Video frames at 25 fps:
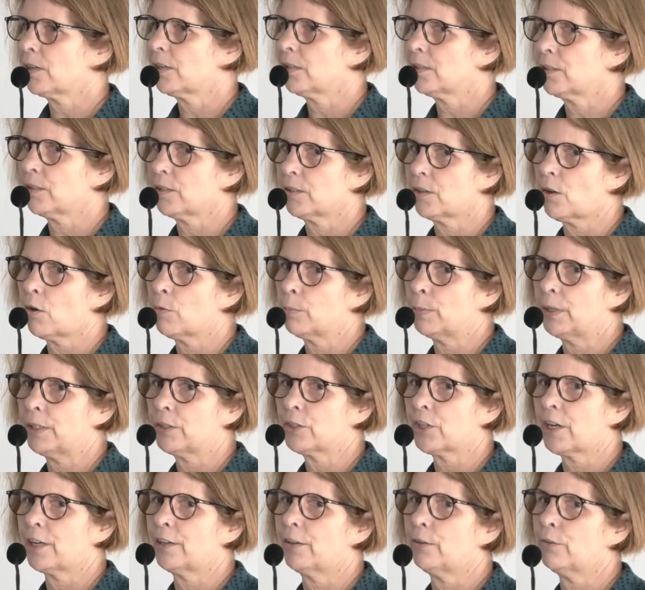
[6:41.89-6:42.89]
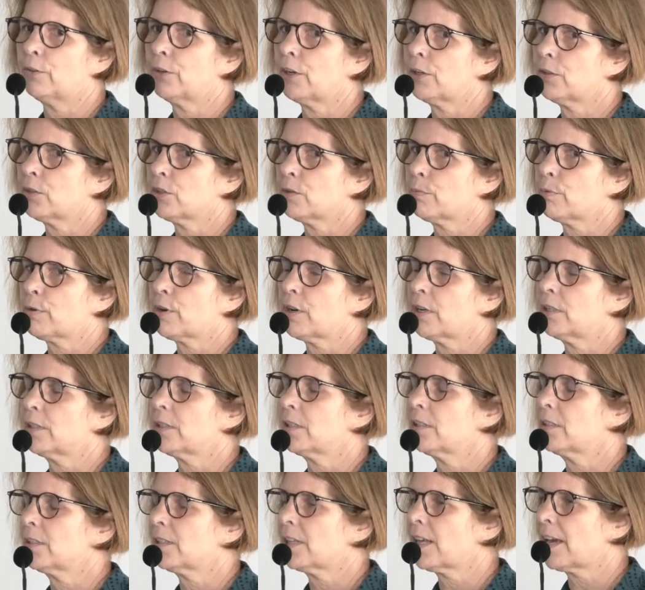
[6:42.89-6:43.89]
omnichannel, no
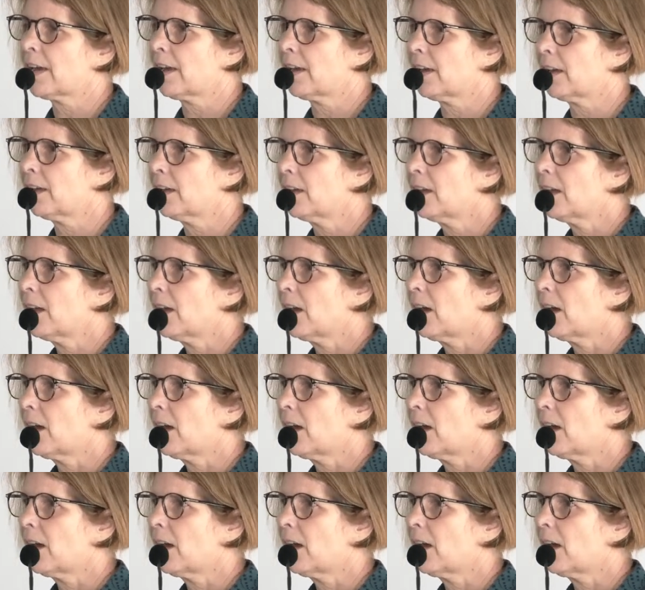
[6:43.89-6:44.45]
surprises there,